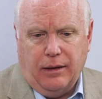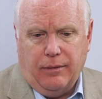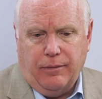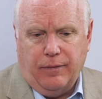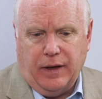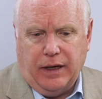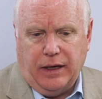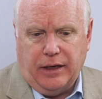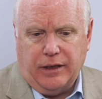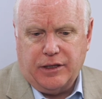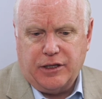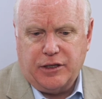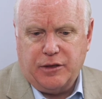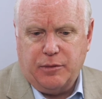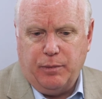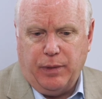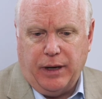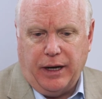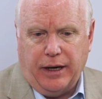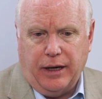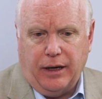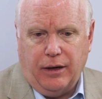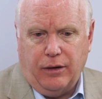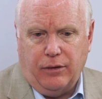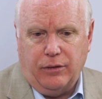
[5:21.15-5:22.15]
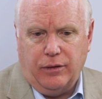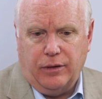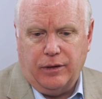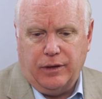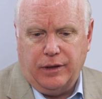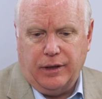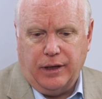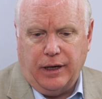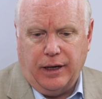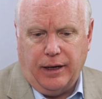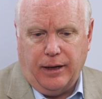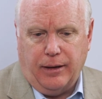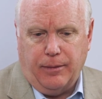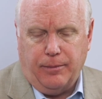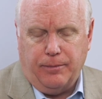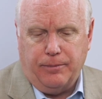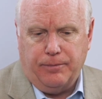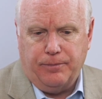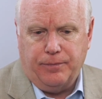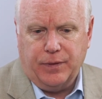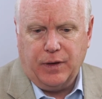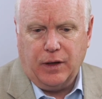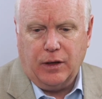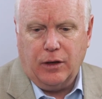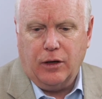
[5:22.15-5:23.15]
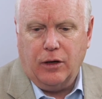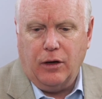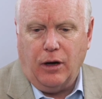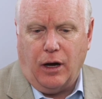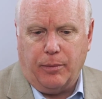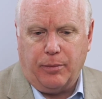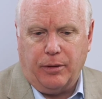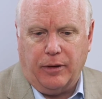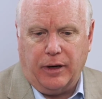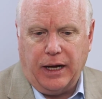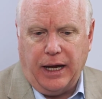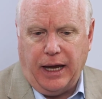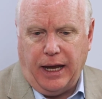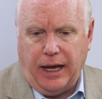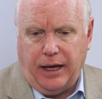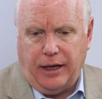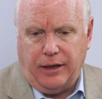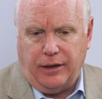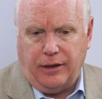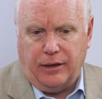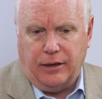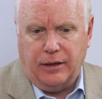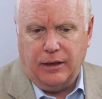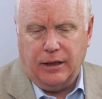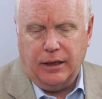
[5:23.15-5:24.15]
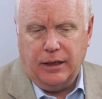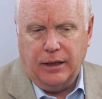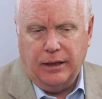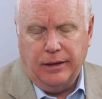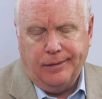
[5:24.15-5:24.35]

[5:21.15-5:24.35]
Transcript: They spun out Copper Canyon.